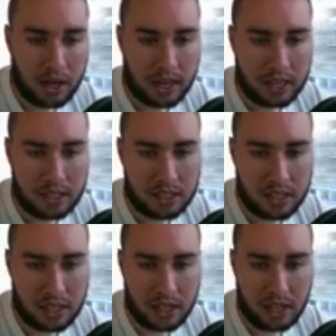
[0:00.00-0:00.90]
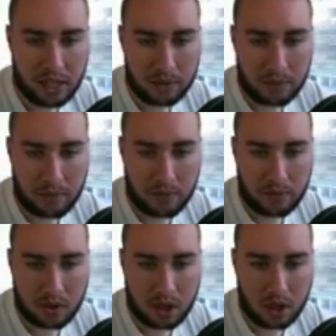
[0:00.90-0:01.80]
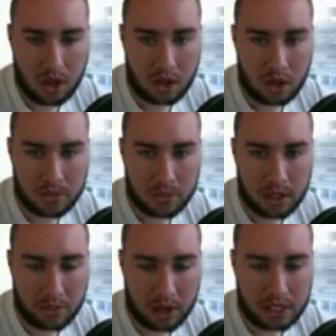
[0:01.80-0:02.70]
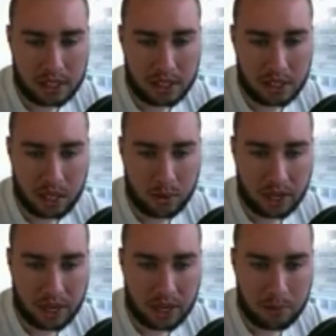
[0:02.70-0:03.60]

and see ultimately the price action that we're getting.